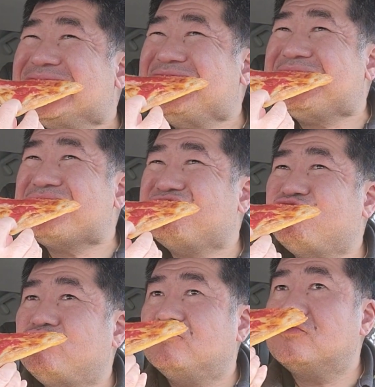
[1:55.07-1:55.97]
If you
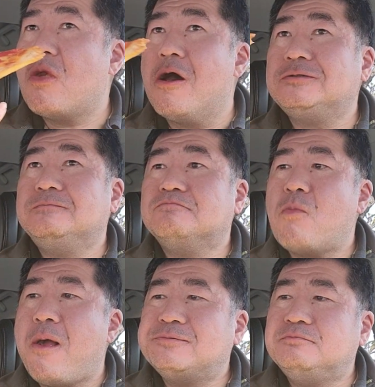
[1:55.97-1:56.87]
are, please
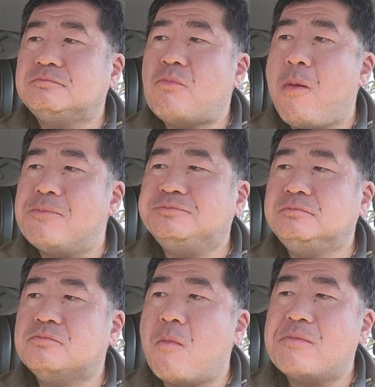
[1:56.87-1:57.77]
watch the rest of
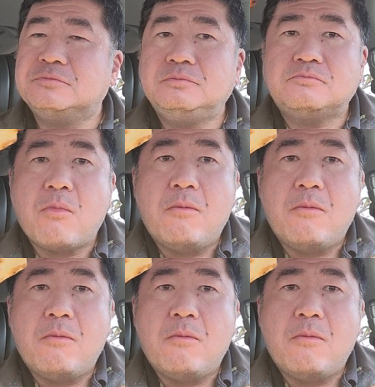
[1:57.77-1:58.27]
the video.